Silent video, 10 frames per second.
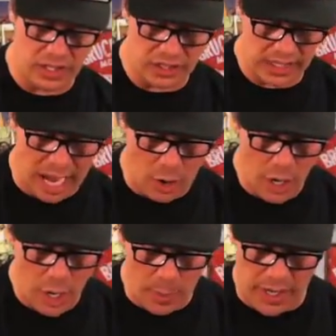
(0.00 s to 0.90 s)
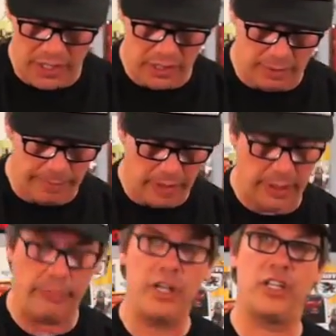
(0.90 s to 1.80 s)
than the Scout, but it's still
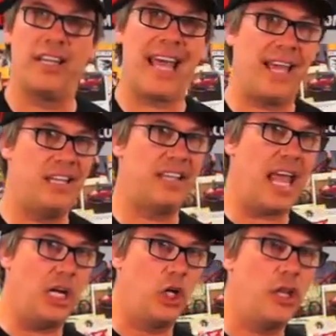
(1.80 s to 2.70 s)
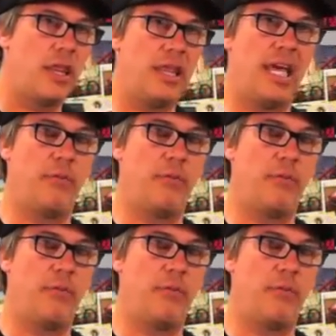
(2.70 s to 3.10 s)
fairly rigid, and that is a good thing.